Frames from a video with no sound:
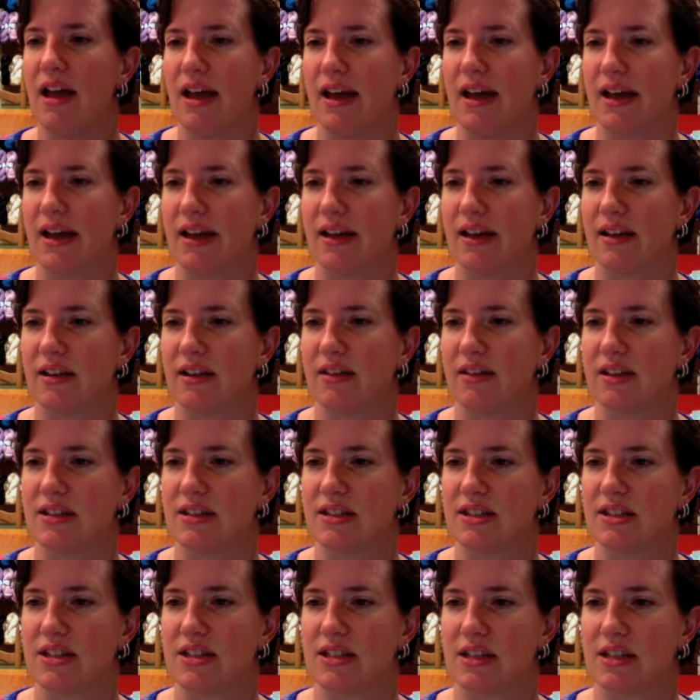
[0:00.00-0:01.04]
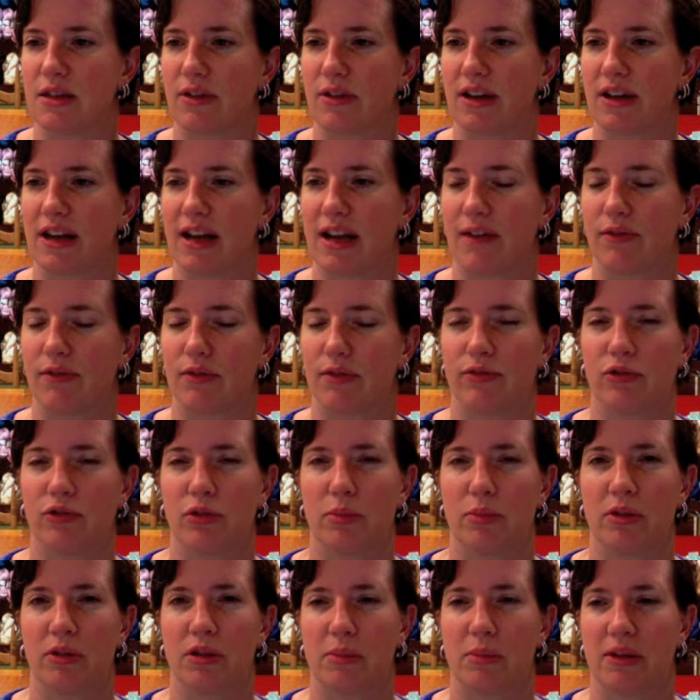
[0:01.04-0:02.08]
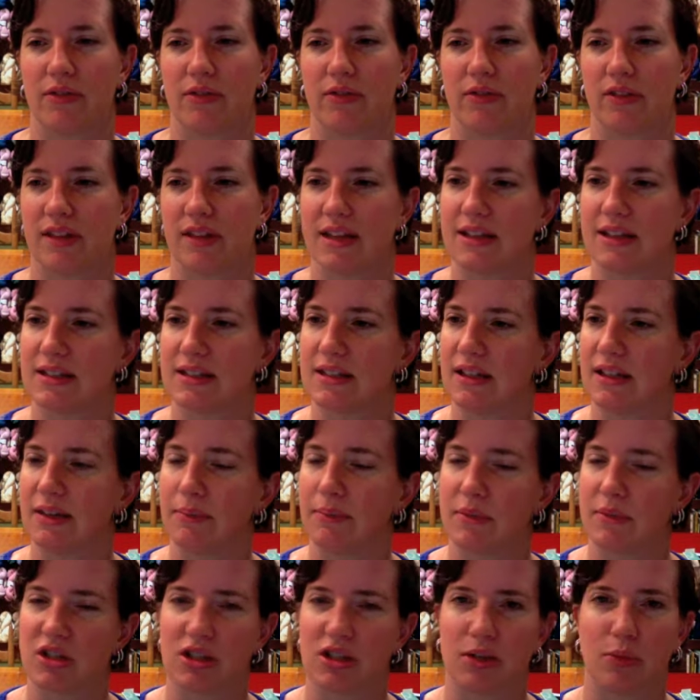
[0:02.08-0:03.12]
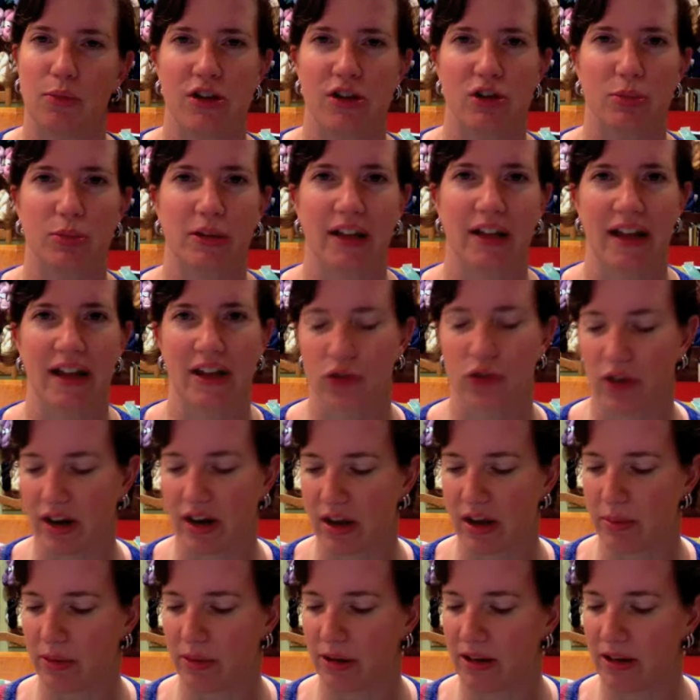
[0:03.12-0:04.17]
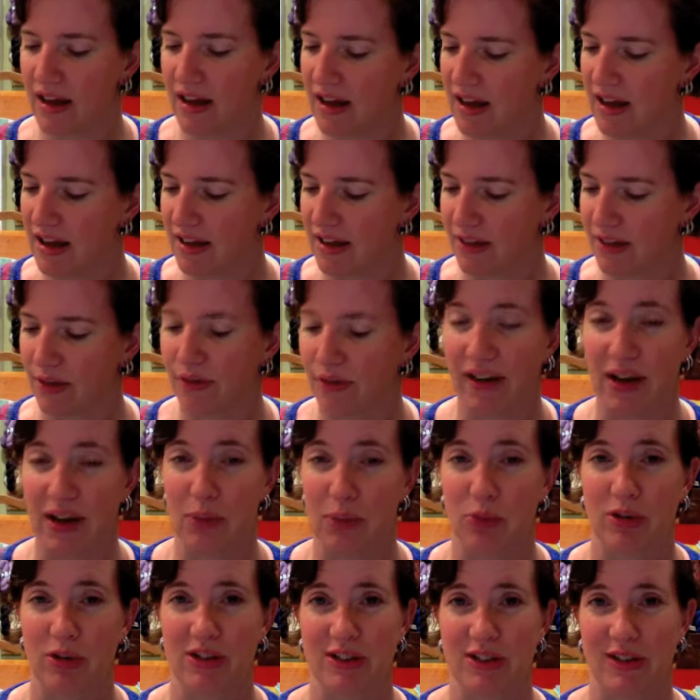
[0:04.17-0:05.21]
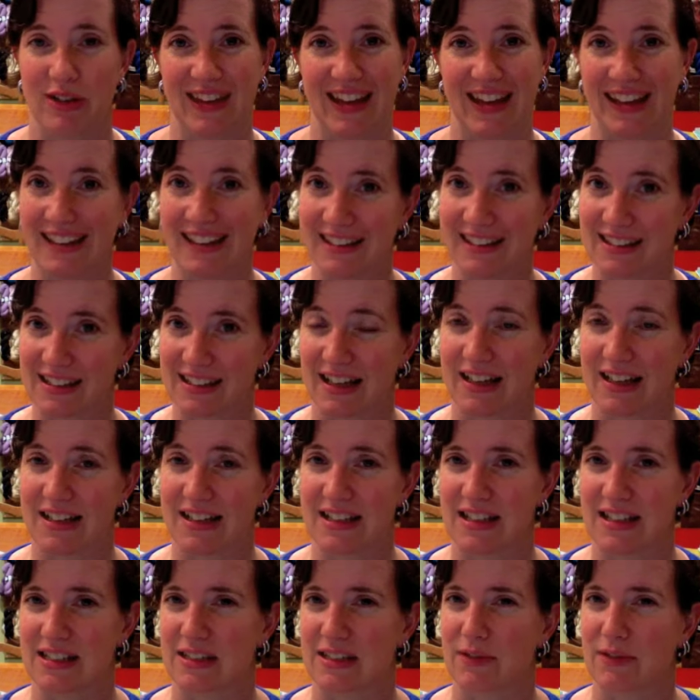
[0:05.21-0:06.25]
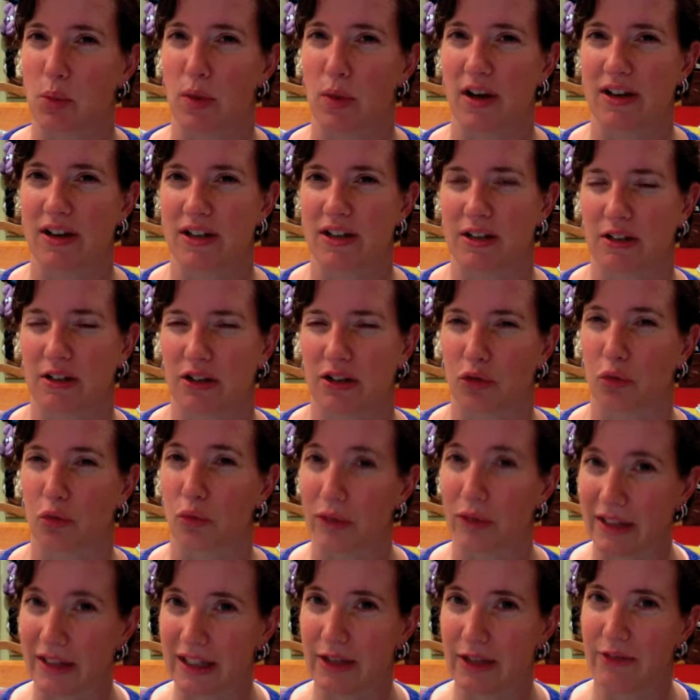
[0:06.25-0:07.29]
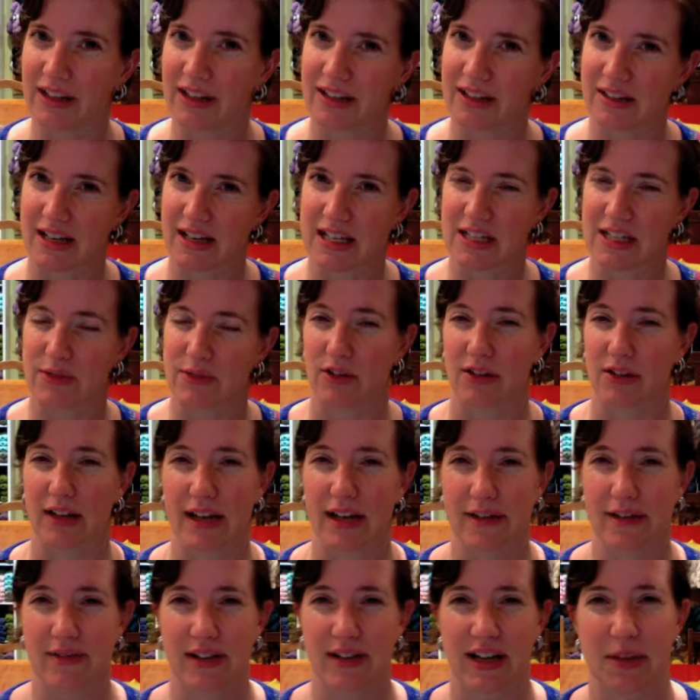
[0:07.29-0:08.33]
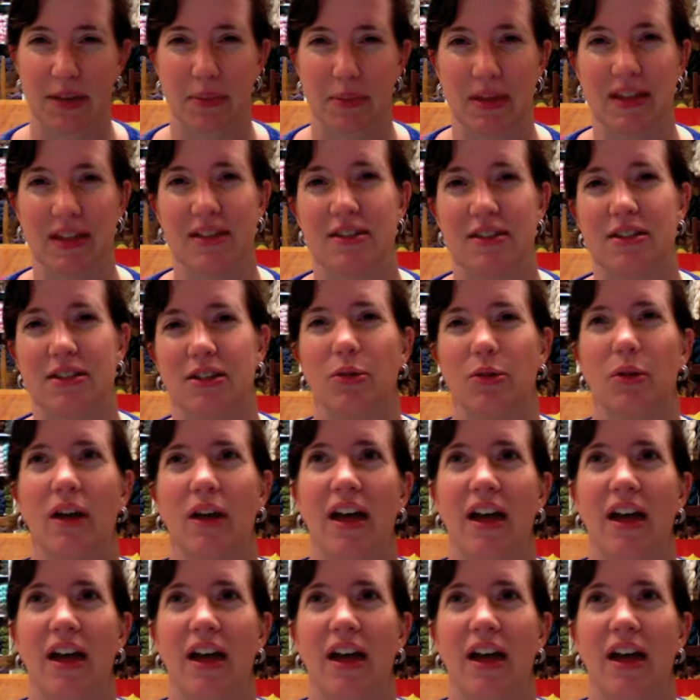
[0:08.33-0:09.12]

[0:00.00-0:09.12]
And they suggest a 3.5 to 4 millimeter for this, machine washable and dryable. The fine print on the inside says if you want it to look really, really nice for a lifetime is to